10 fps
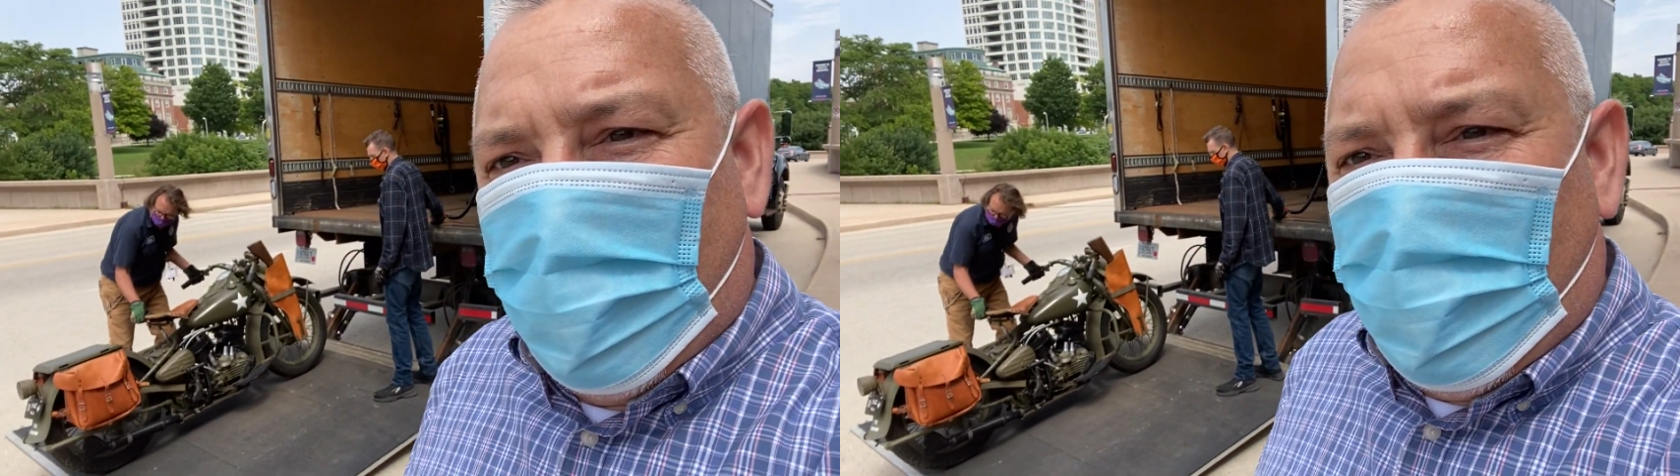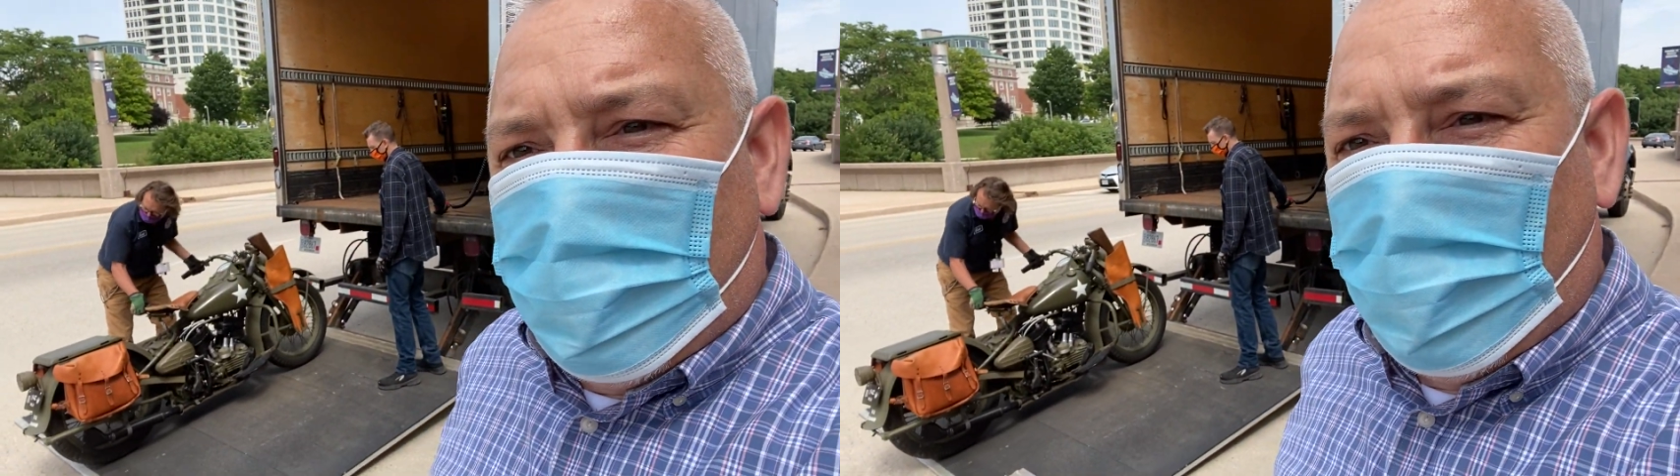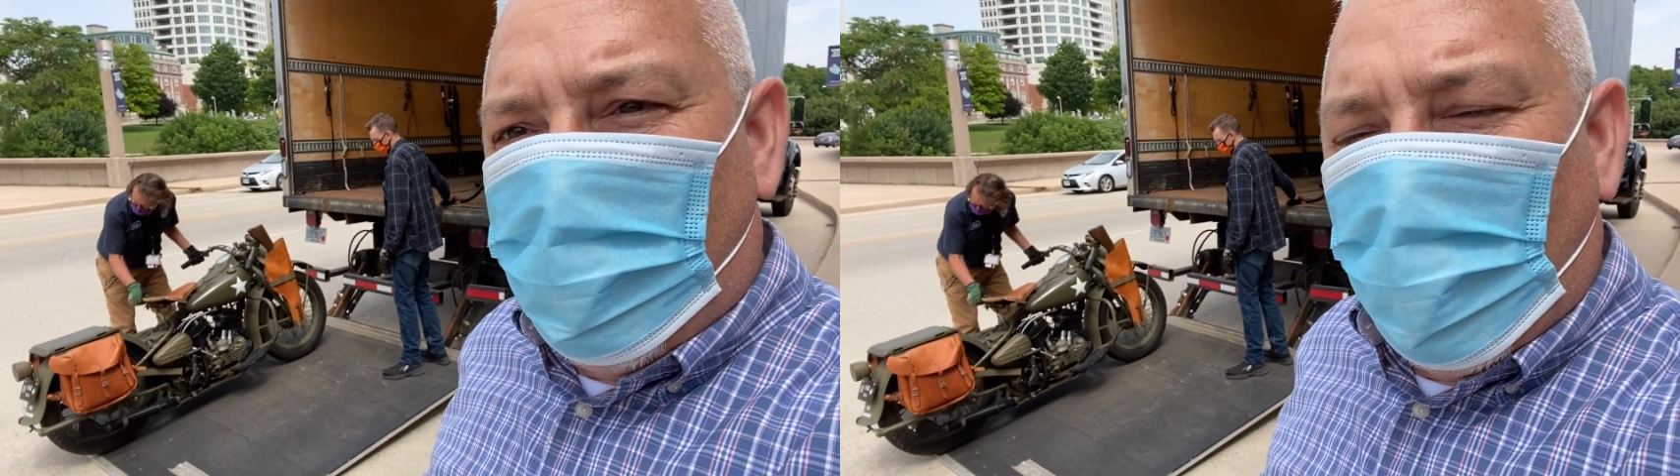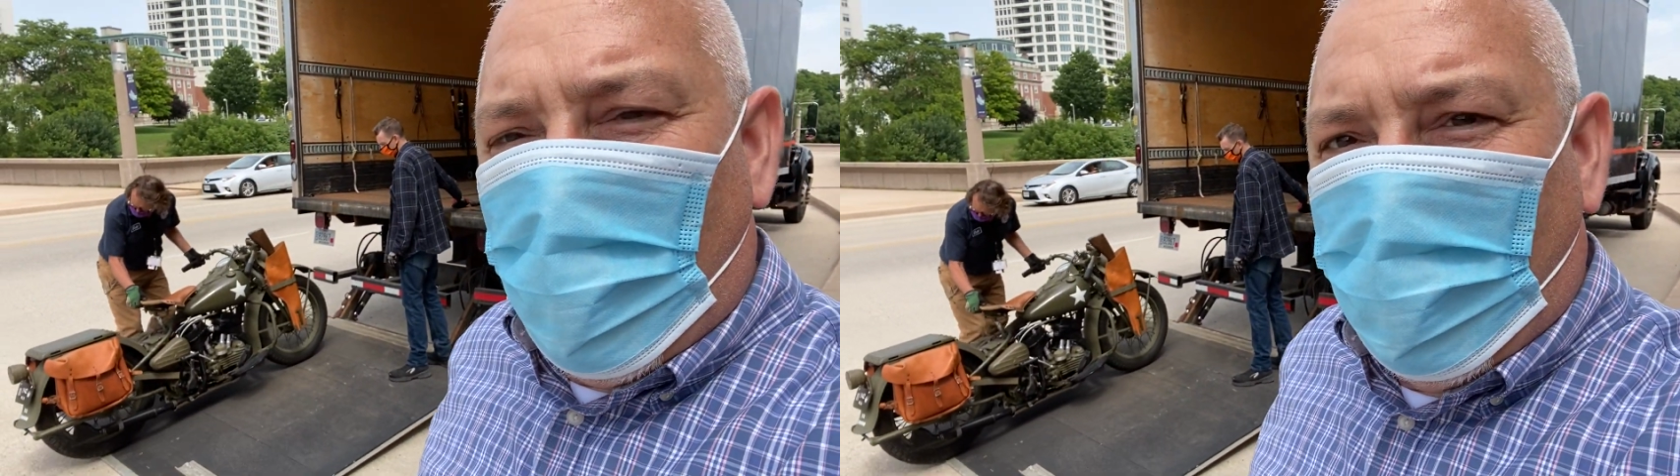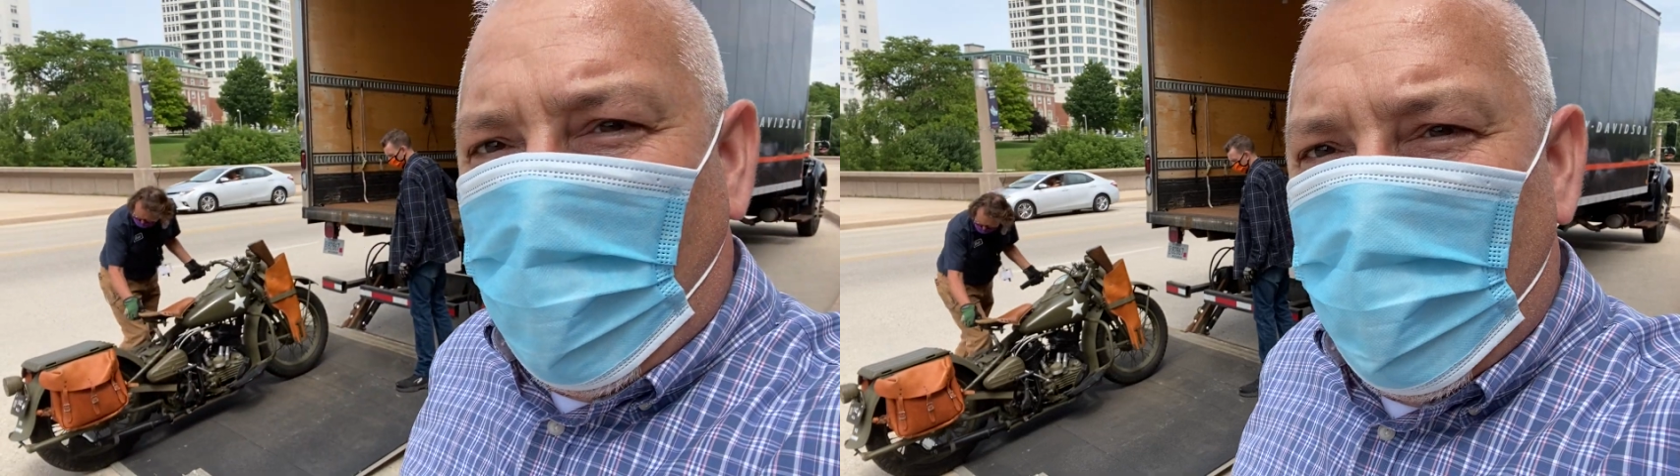
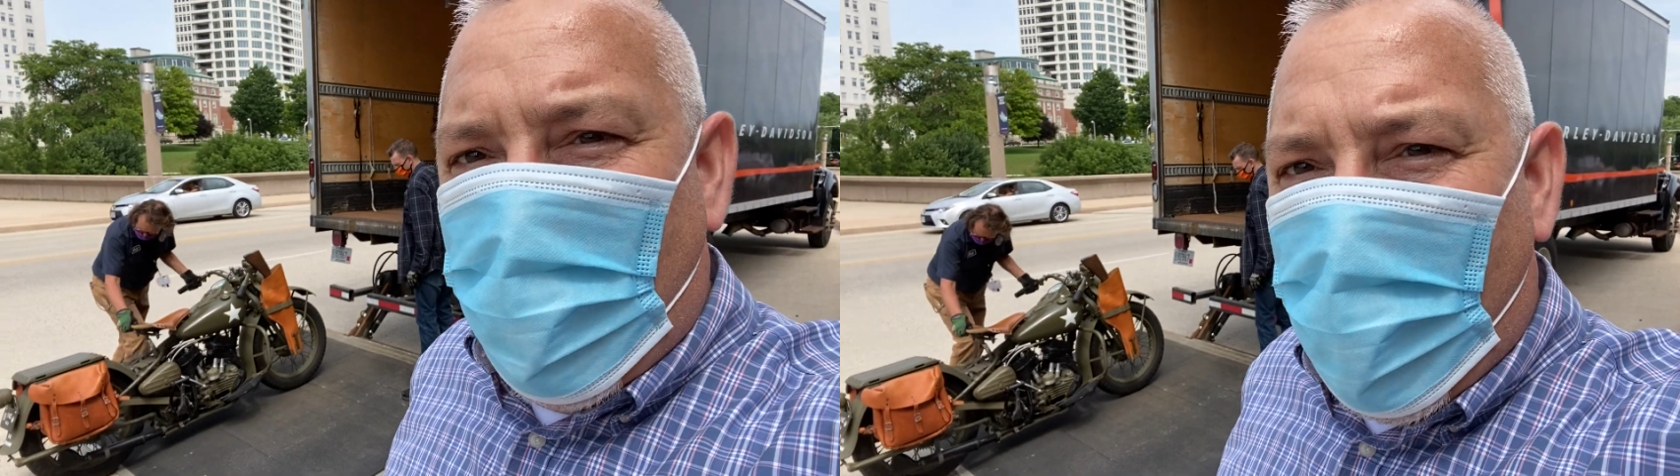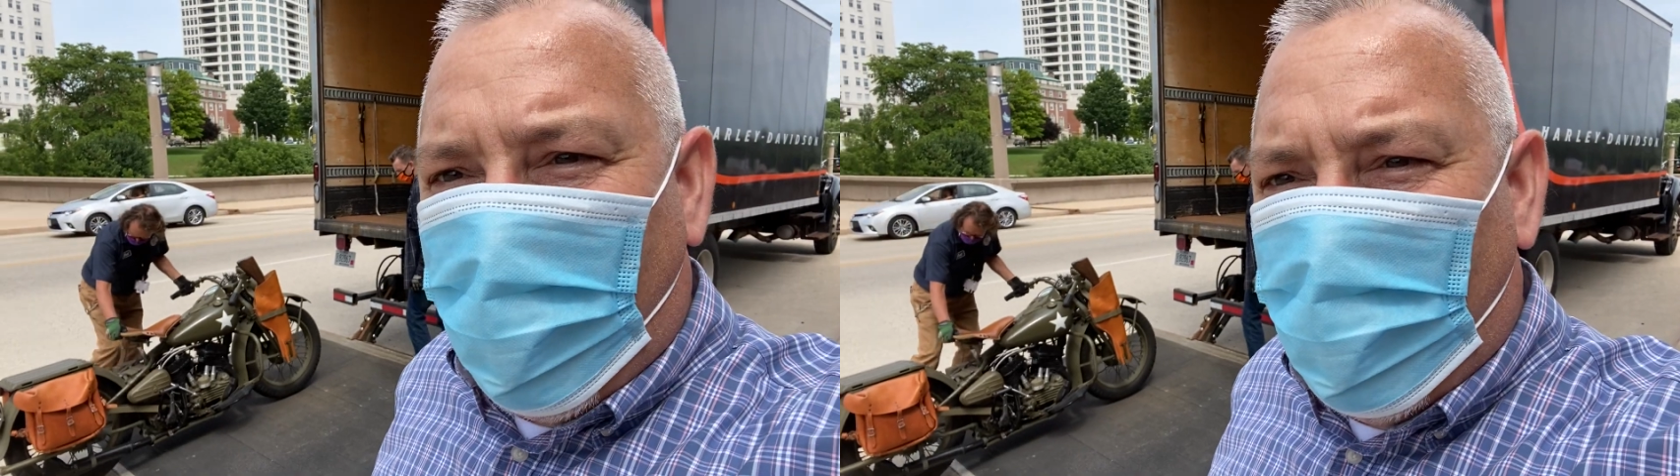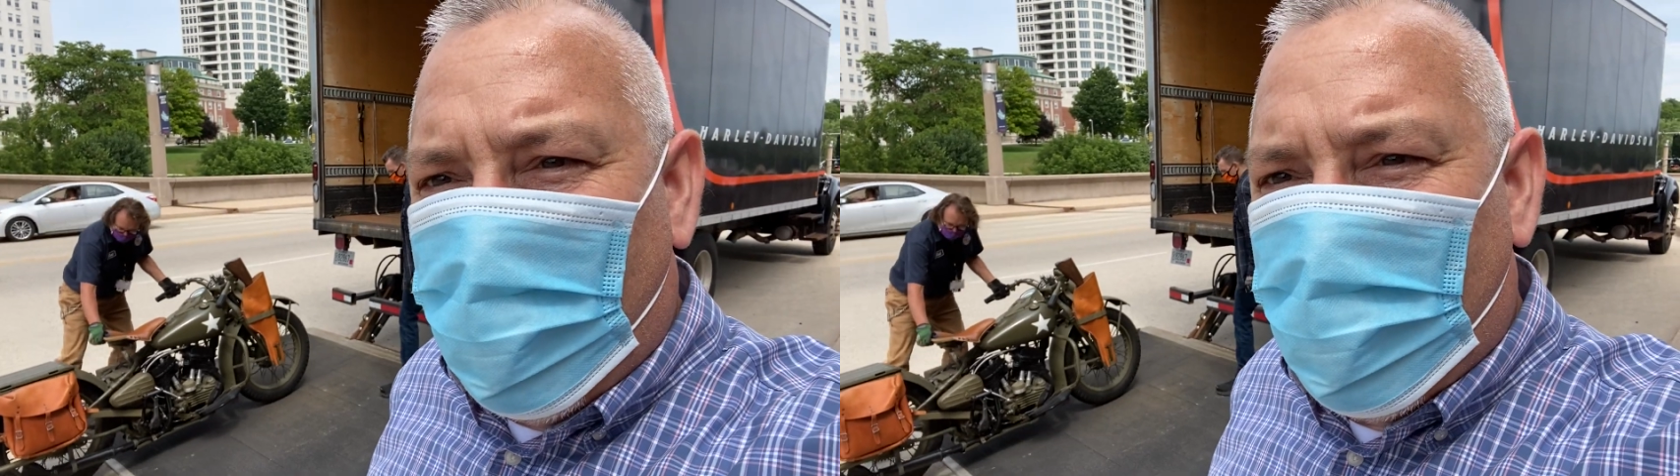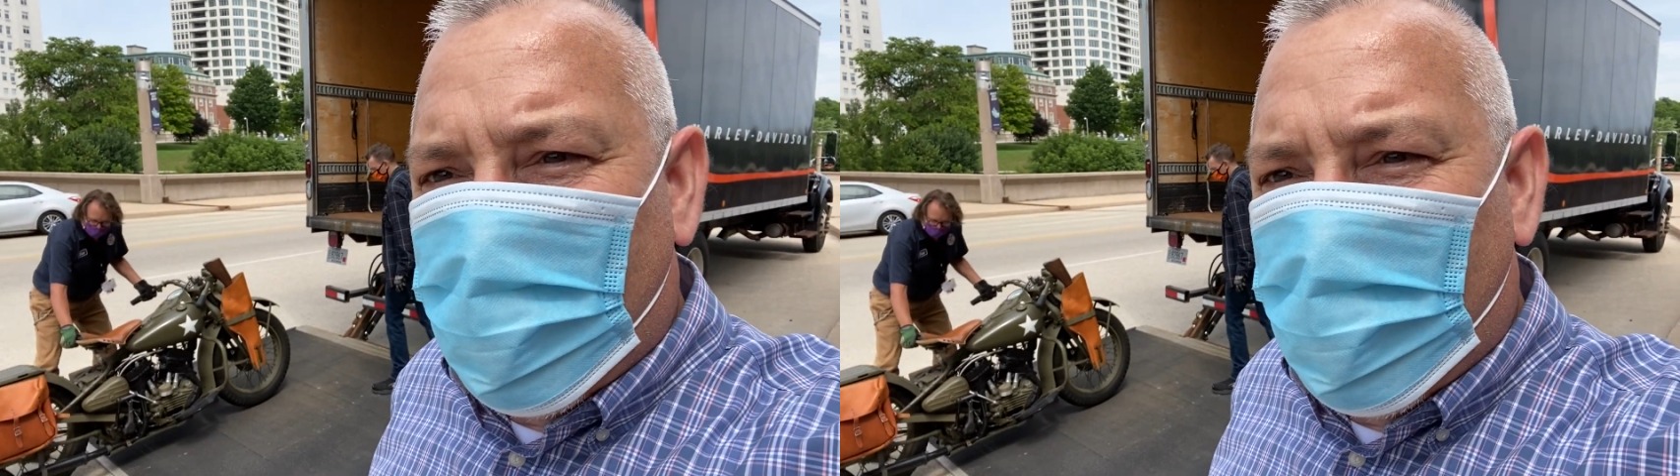WLA model,